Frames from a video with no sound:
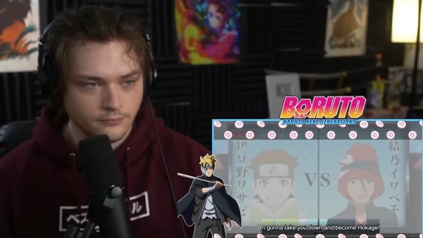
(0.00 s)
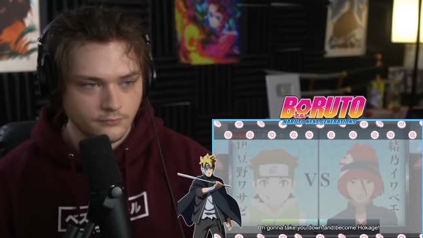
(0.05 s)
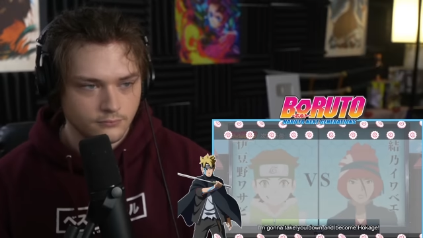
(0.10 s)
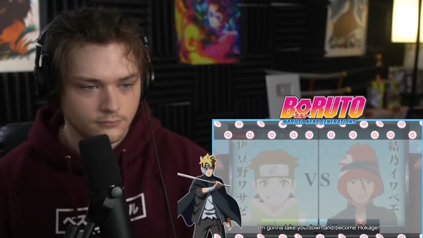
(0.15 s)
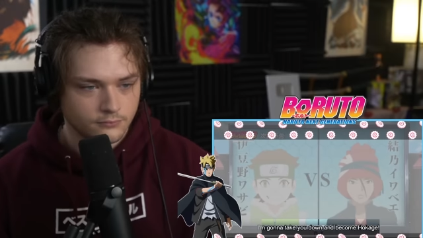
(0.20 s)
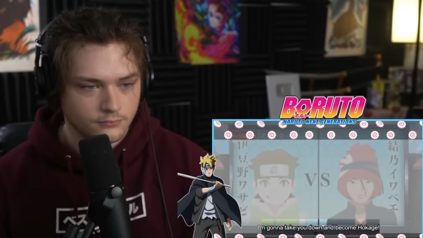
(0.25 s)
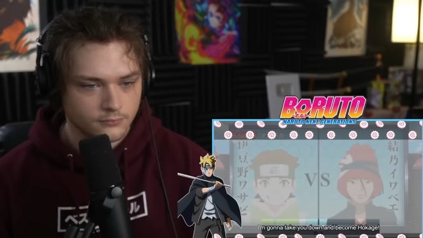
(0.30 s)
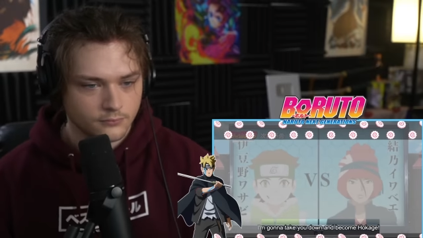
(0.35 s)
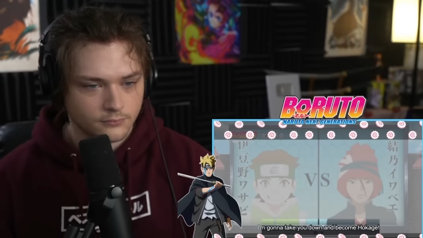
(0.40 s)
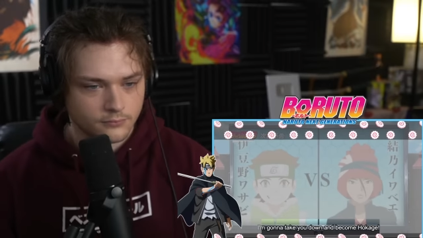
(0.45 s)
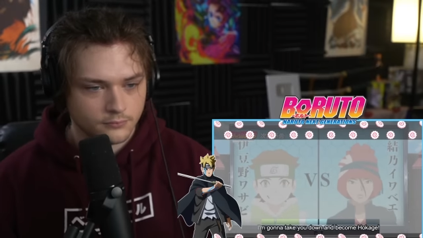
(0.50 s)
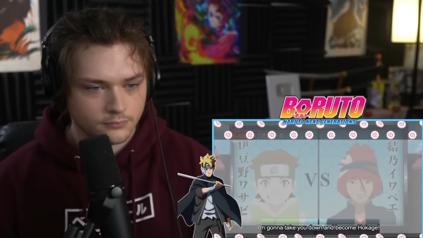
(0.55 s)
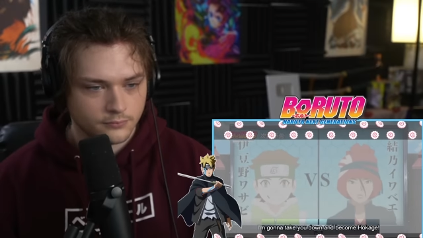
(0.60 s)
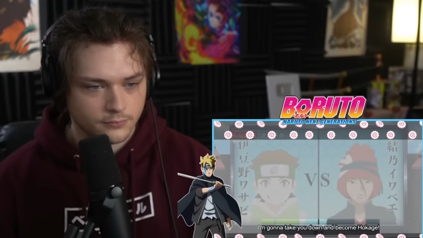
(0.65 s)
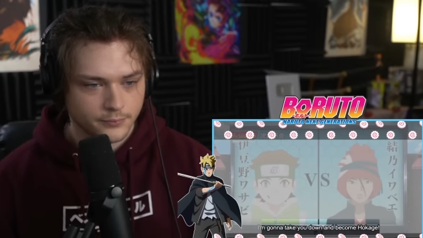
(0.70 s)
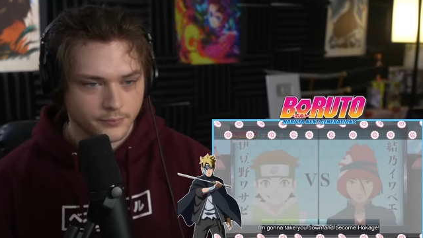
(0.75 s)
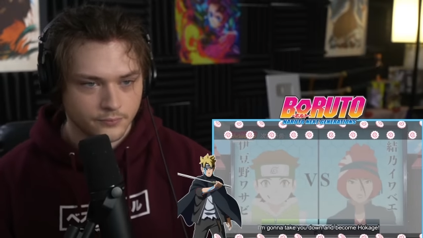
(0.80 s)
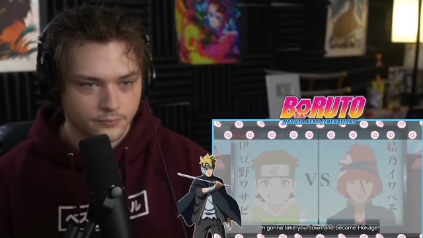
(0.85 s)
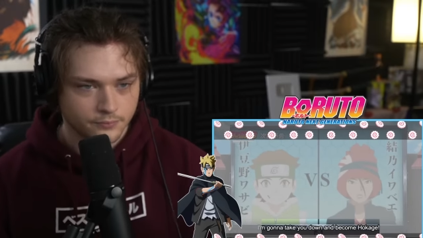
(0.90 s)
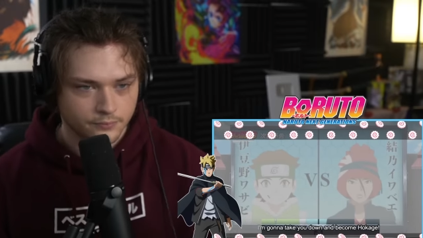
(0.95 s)

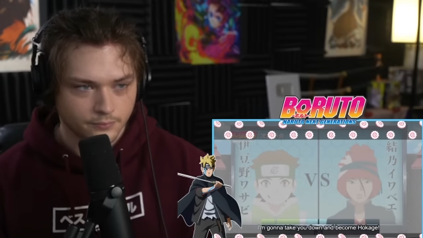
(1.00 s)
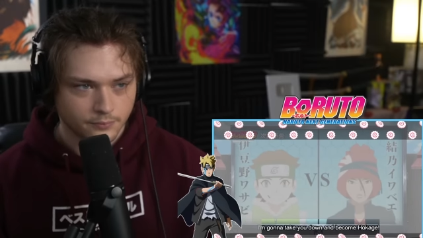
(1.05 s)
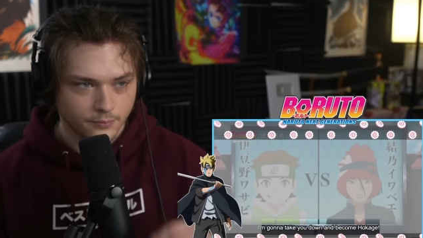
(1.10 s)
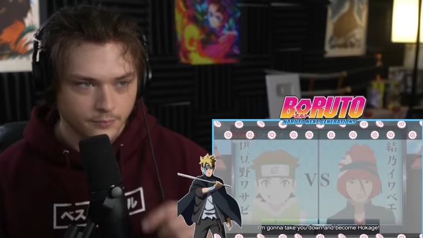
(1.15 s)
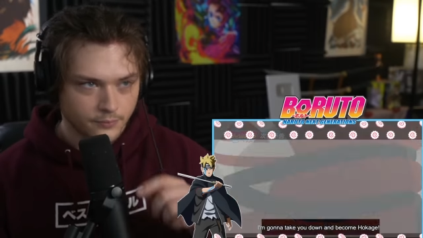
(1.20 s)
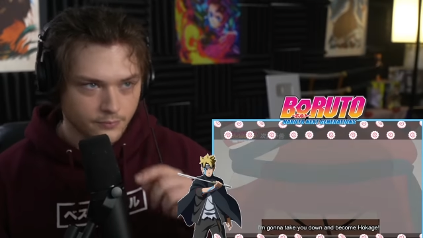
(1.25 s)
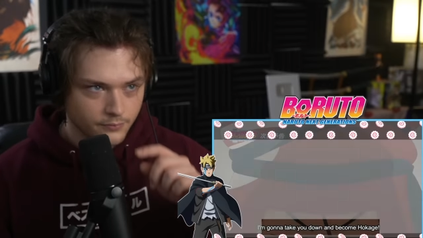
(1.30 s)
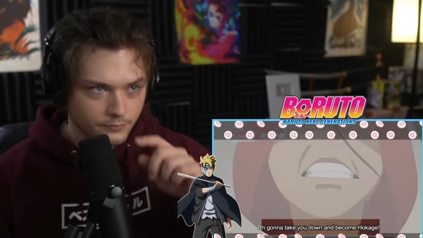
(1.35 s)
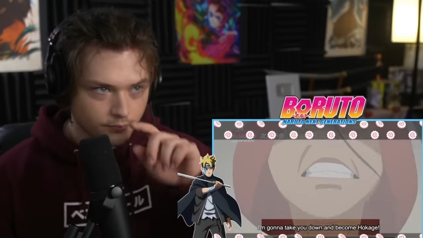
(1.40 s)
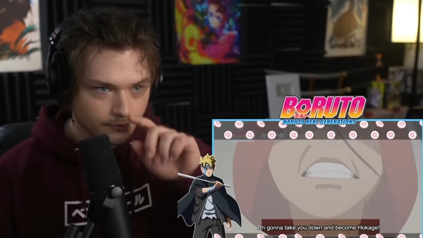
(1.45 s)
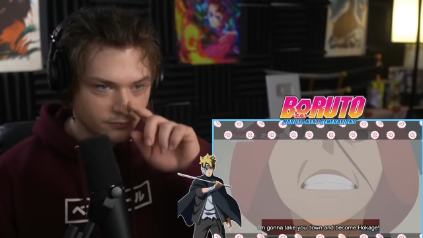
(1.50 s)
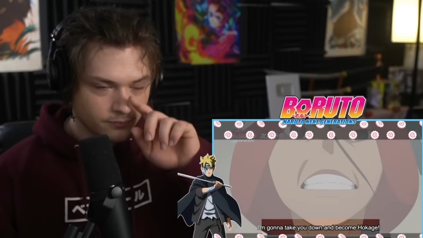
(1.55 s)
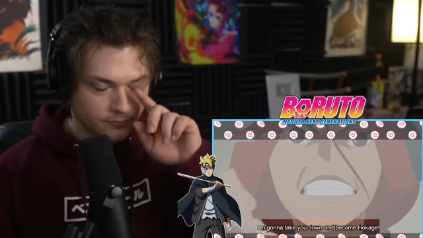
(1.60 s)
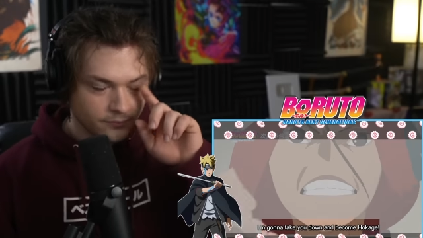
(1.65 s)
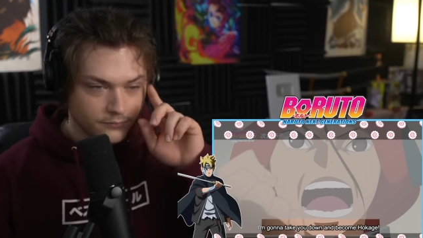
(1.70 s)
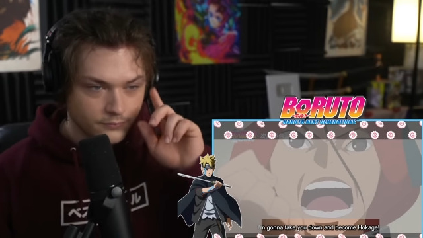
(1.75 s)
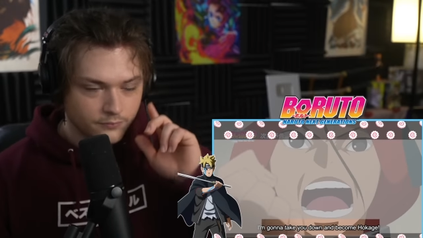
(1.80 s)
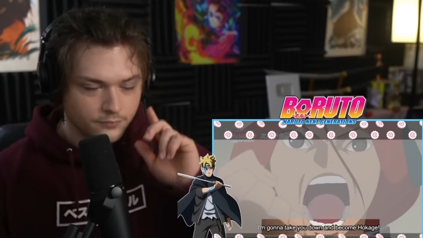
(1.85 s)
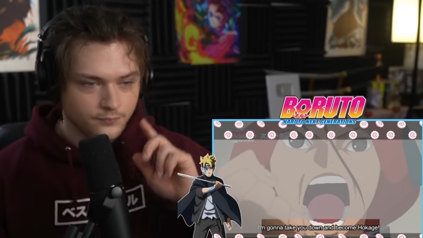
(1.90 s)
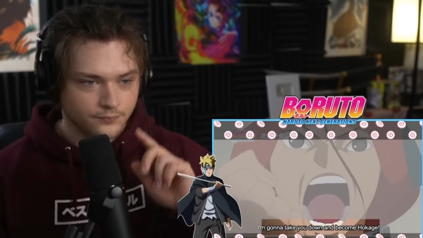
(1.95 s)

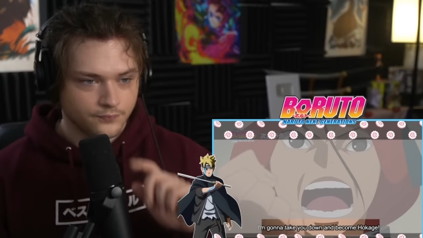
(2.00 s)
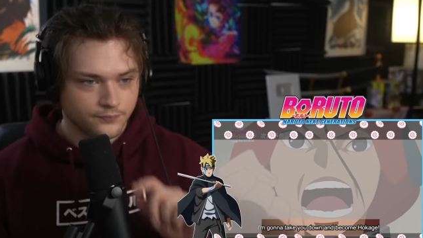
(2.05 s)
(no one is talking)